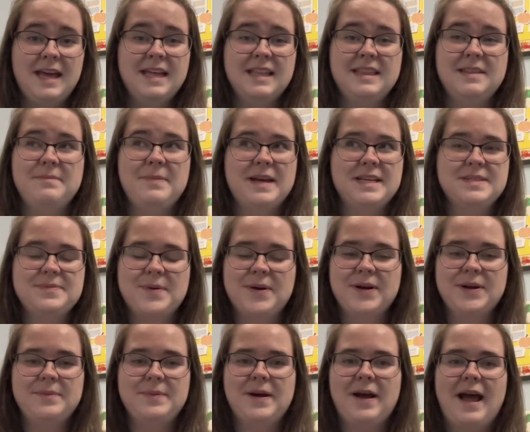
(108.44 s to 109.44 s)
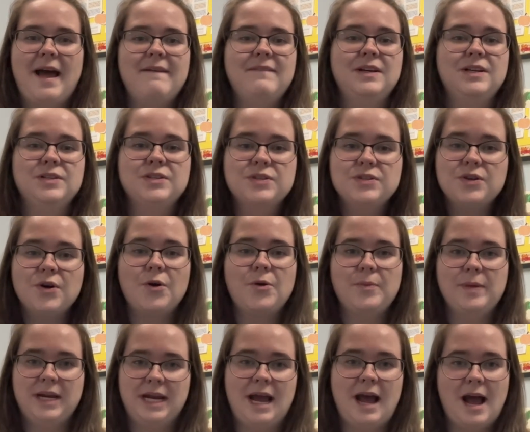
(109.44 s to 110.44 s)
The best part about having so
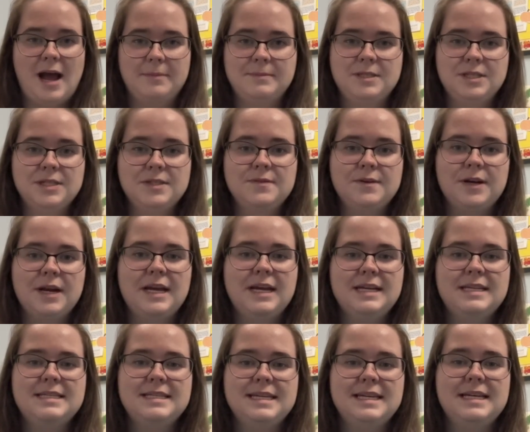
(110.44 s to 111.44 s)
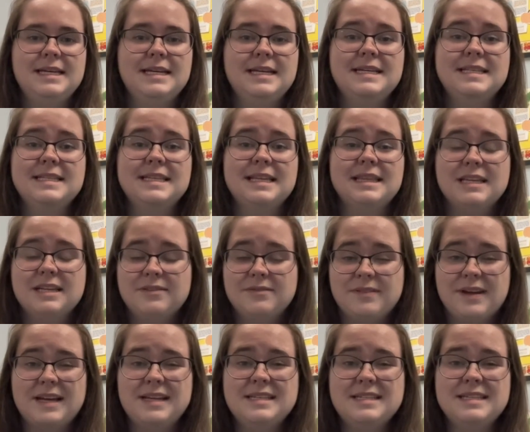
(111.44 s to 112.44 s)
many options for AAC is that the
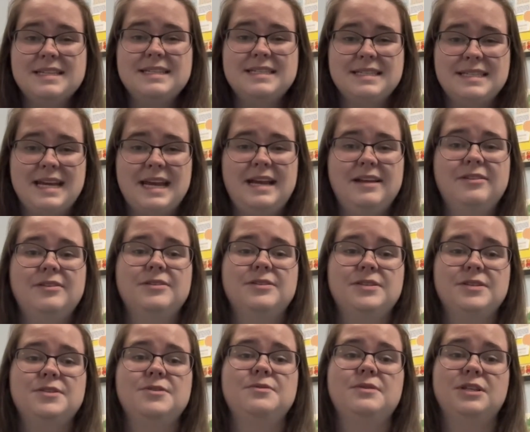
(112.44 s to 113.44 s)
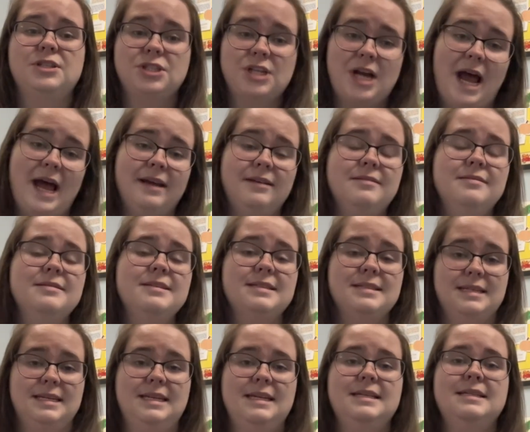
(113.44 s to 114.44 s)
device is tailored to the child's
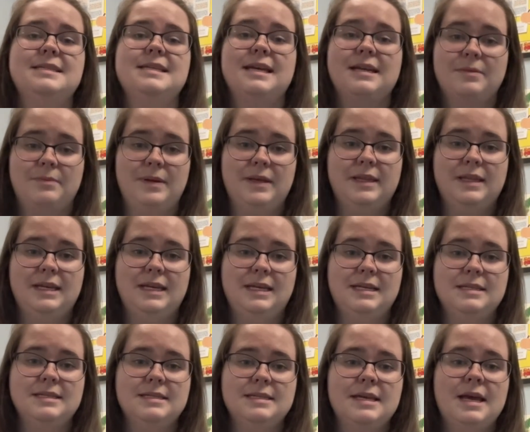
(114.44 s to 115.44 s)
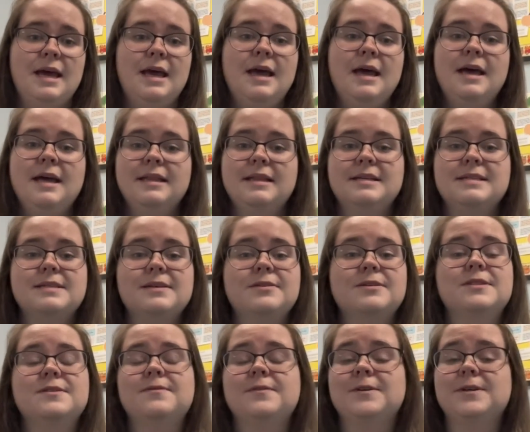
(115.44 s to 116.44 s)
needs and abilities. This
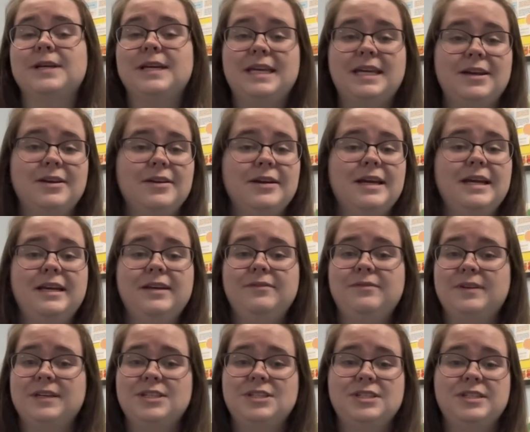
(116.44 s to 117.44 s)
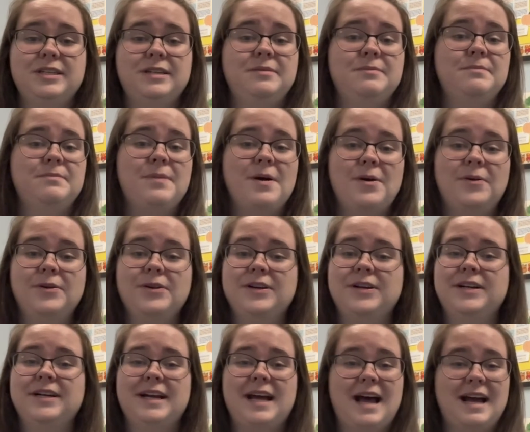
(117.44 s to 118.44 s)
goes for hearing, vision,
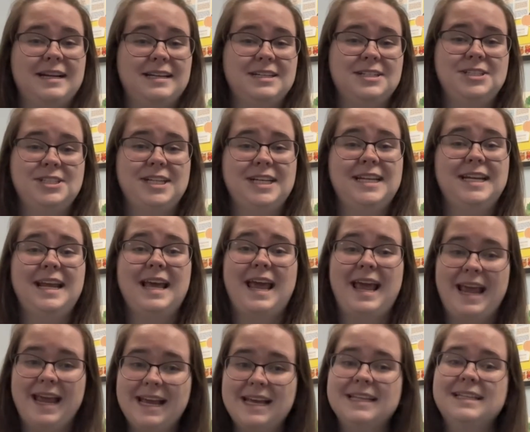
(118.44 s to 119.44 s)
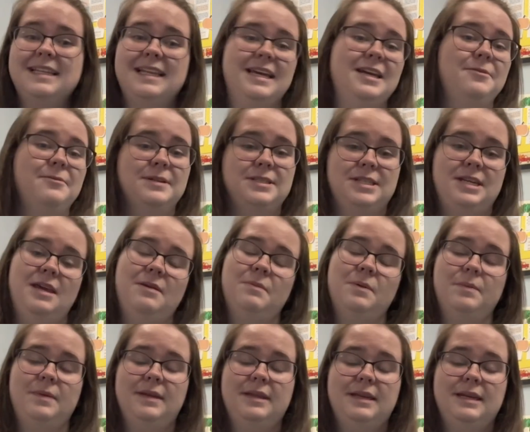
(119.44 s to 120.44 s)
motor, cognition, and language
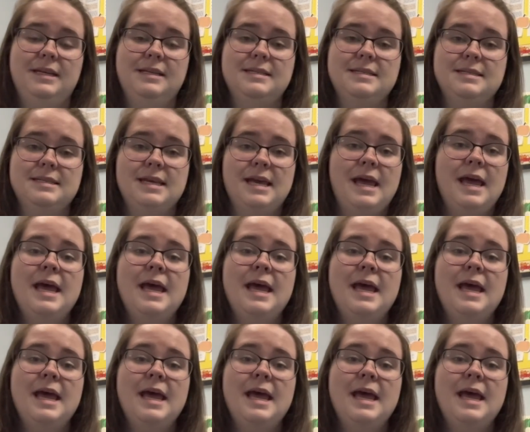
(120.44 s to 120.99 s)
capabilities.